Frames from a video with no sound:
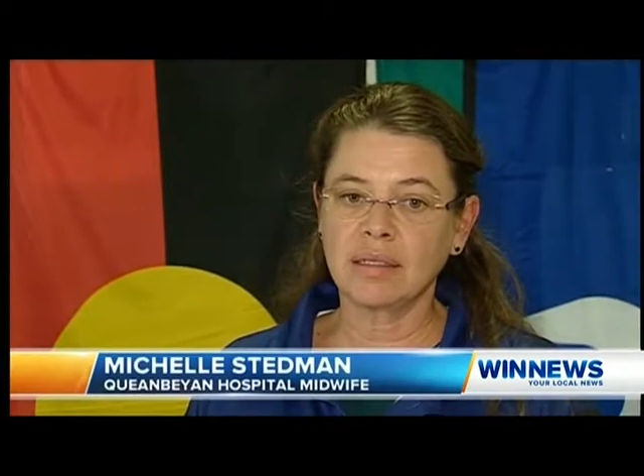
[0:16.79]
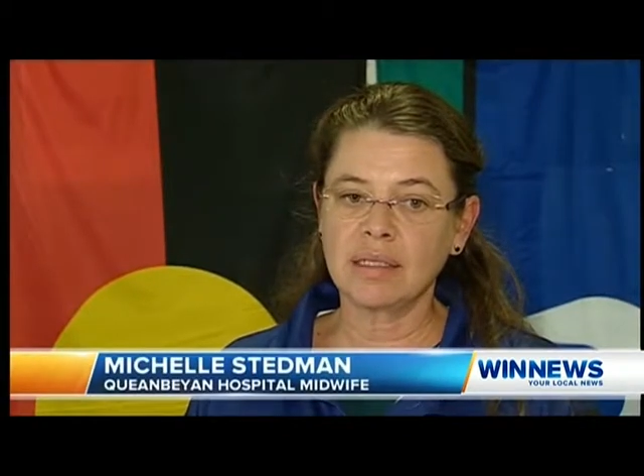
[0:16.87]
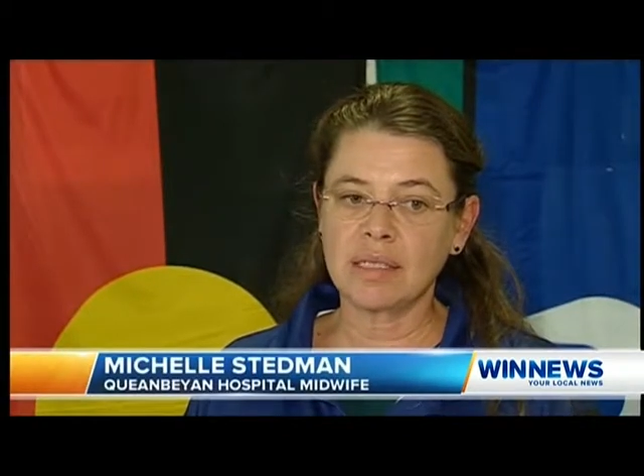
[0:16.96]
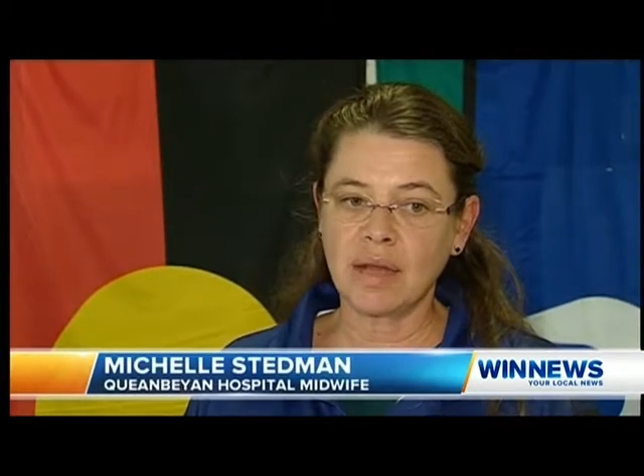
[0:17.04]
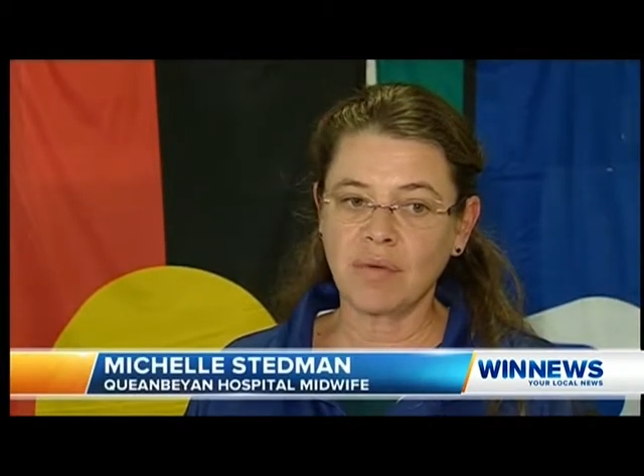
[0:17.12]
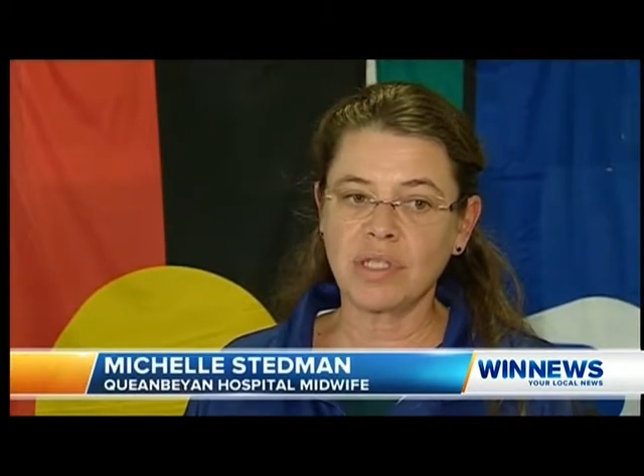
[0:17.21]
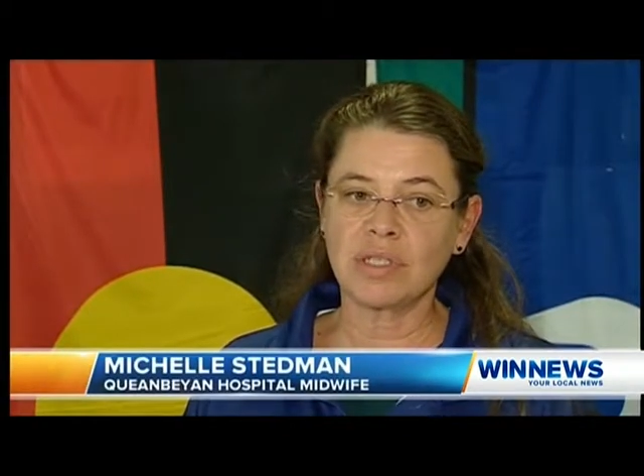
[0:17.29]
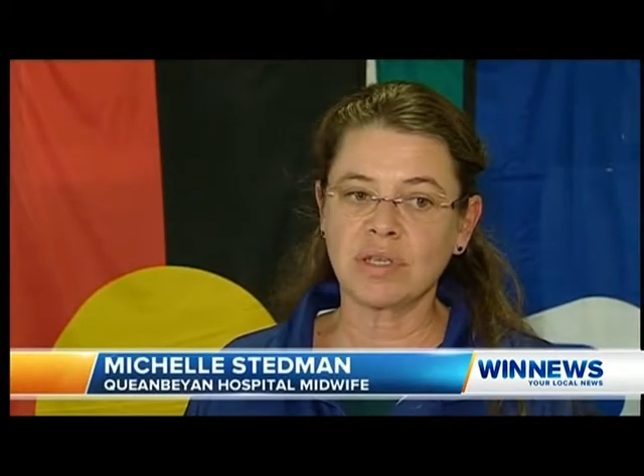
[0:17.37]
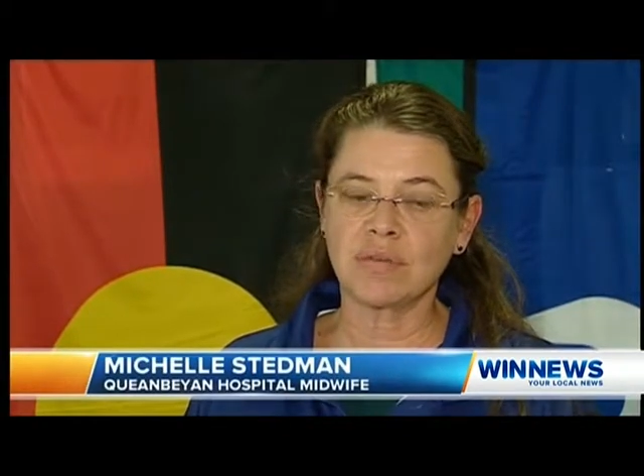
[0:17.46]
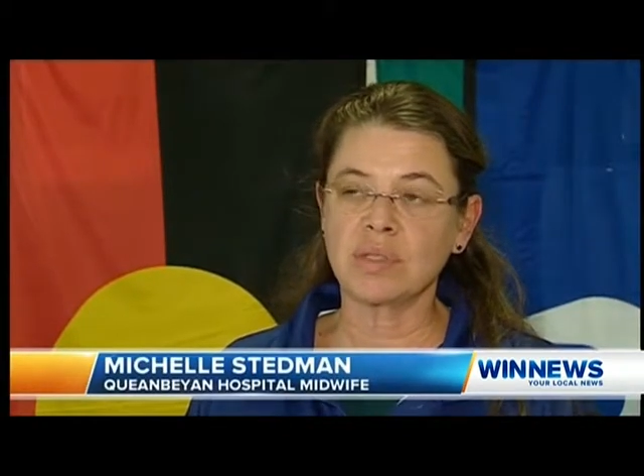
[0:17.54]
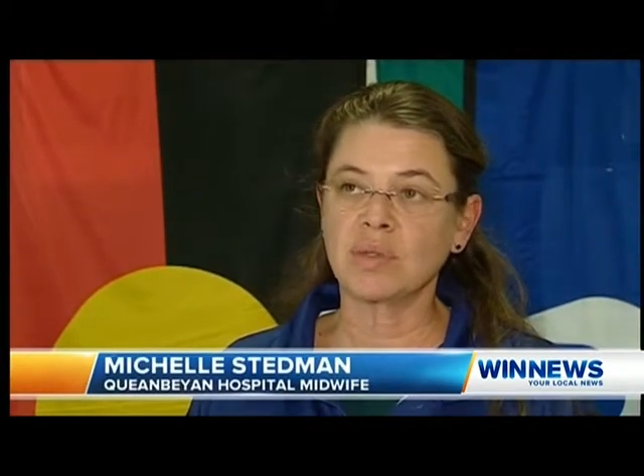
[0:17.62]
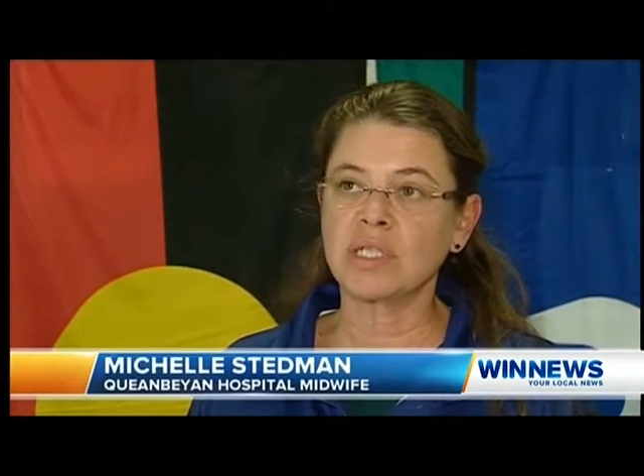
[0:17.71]
is an outreach
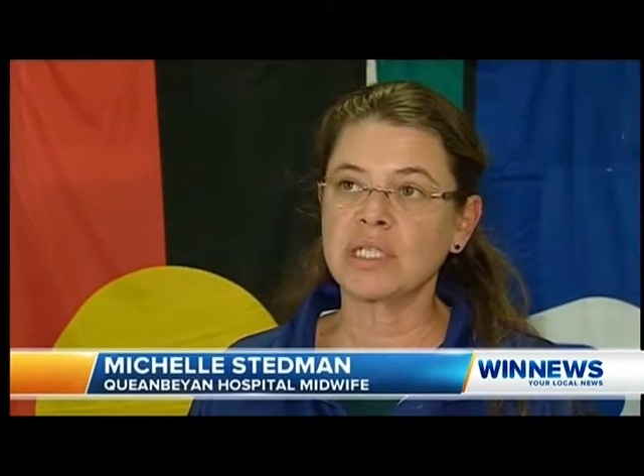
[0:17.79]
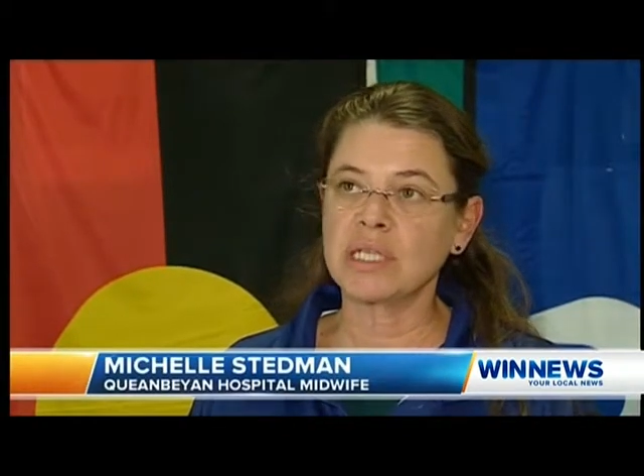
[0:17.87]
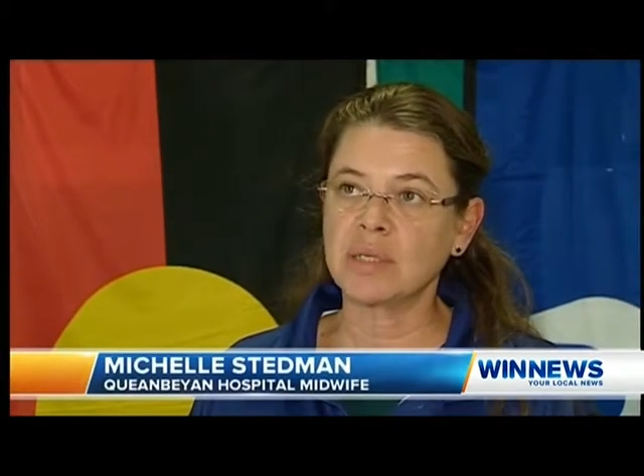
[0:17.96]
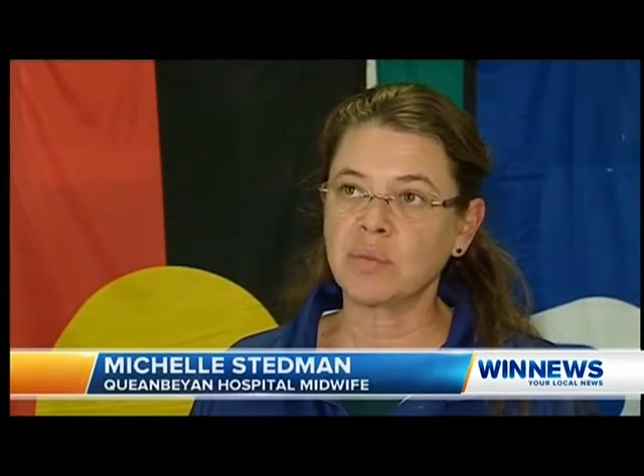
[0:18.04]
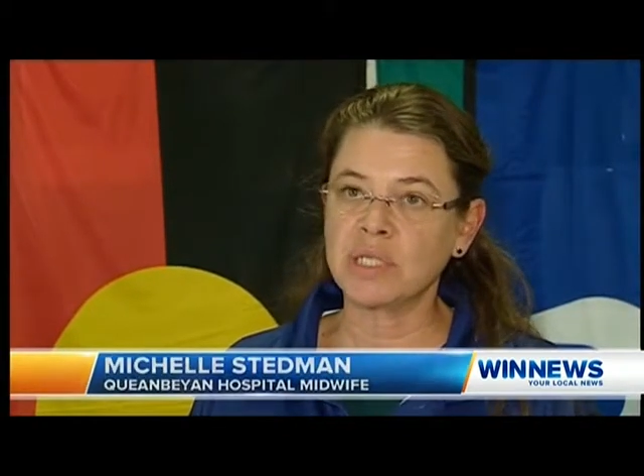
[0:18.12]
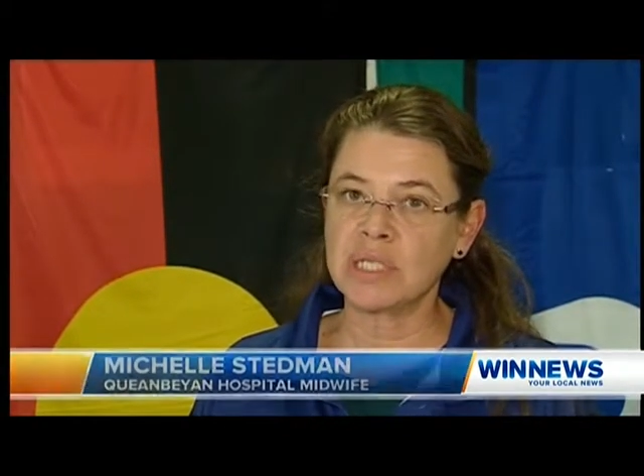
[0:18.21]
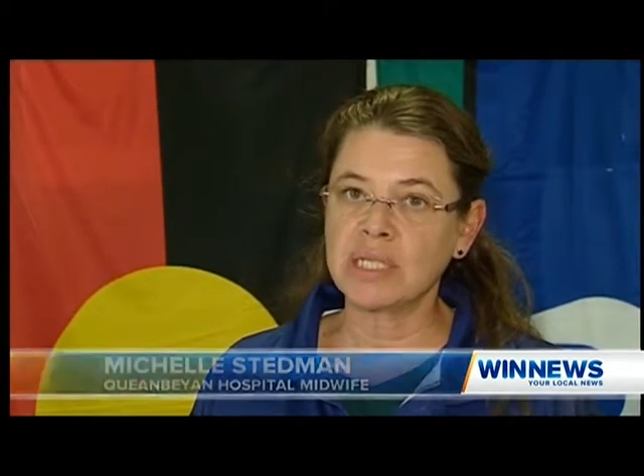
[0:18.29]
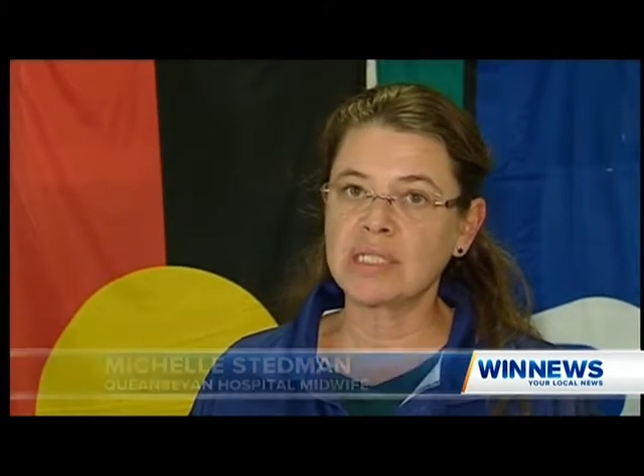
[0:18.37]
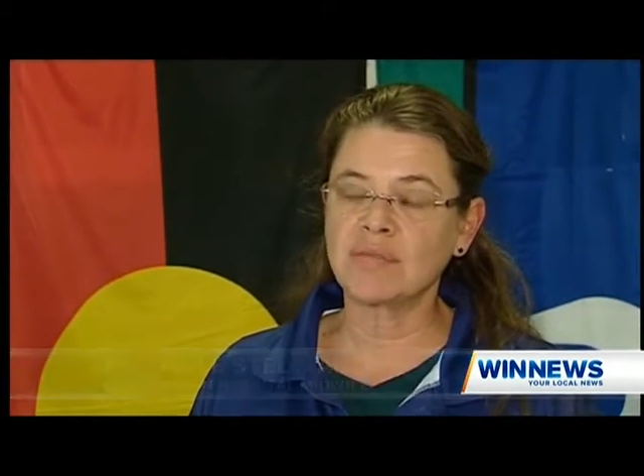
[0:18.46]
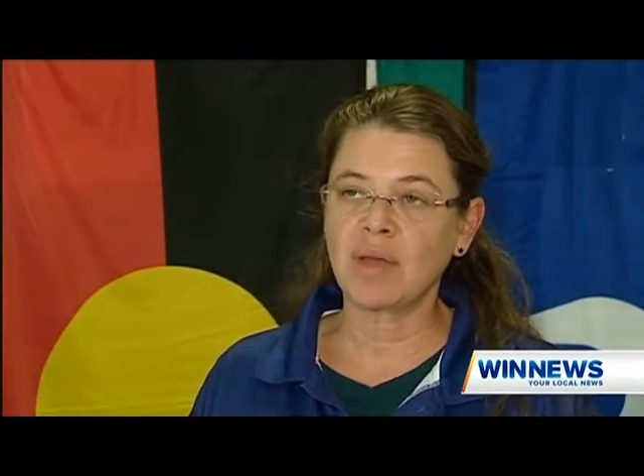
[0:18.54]
service which, which links